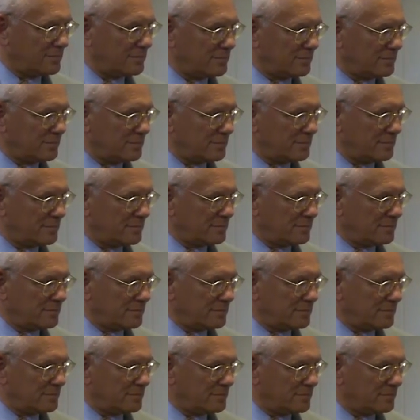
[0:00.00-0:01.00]

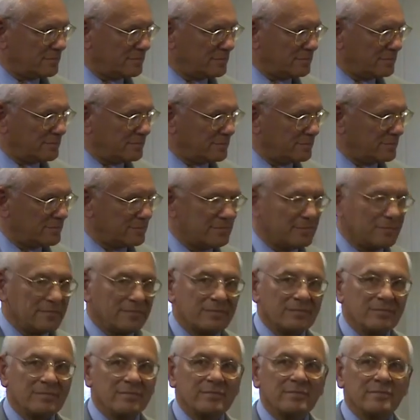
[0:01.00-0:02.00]

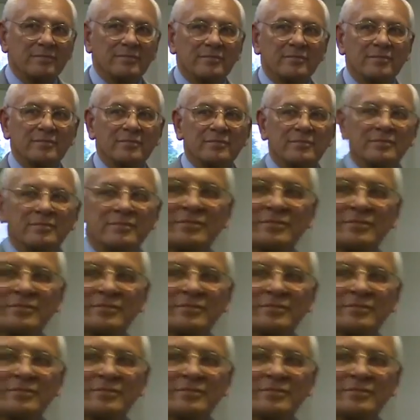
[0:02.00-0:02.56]
[no speech]